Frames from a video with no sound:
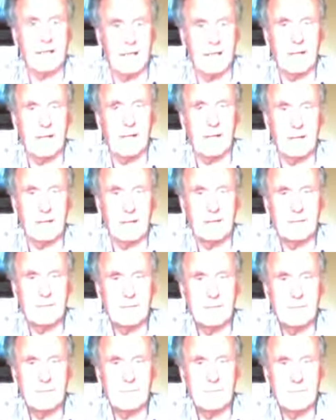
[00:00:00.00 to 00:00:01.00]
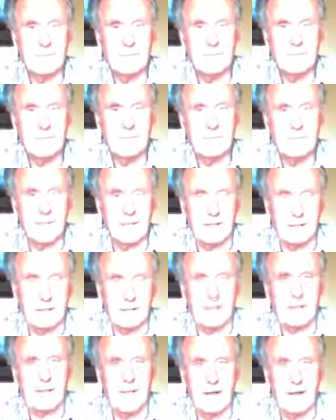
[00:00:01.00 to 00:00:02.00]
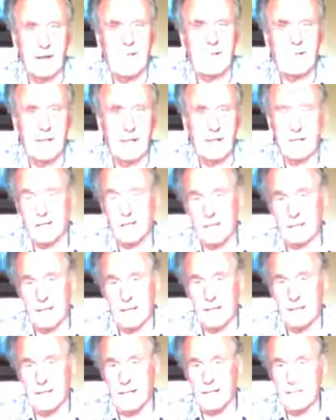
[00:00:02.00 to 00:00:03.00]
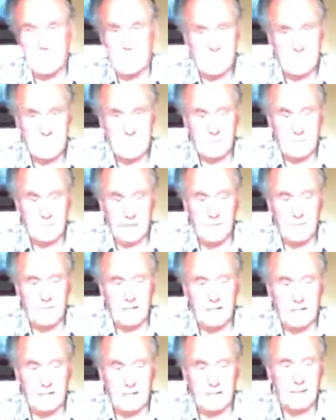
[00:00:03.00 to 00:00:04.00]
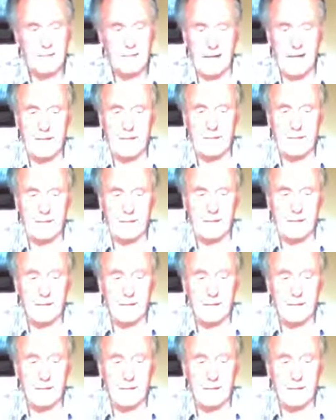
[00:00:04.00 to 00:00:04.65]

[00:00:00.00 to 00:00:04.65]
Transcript: together. And I got the car finished completely. Lovely thing to drive, and I